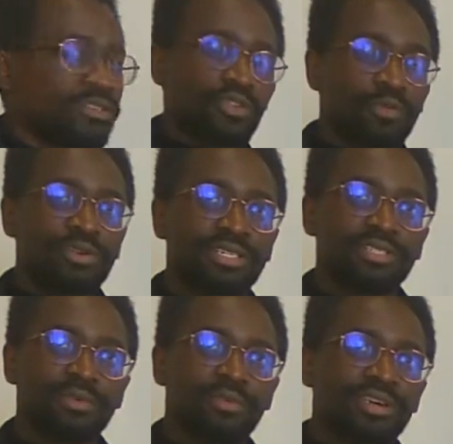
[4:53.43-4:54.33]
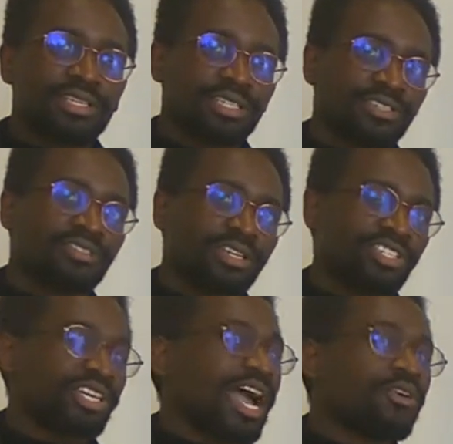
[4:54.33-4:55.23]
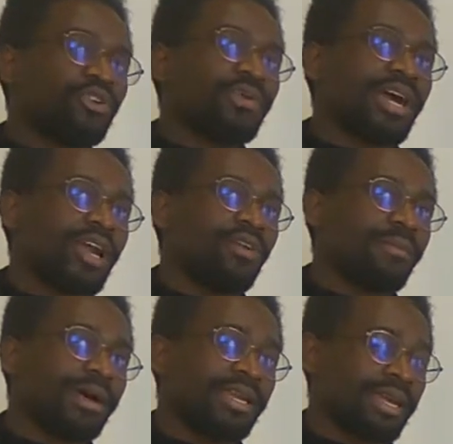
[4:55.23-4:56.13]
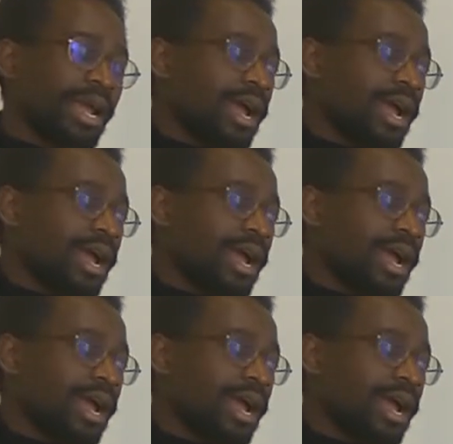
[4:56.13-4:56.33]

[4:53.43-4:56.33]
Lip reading: So monetization strategy. How do we earn our money?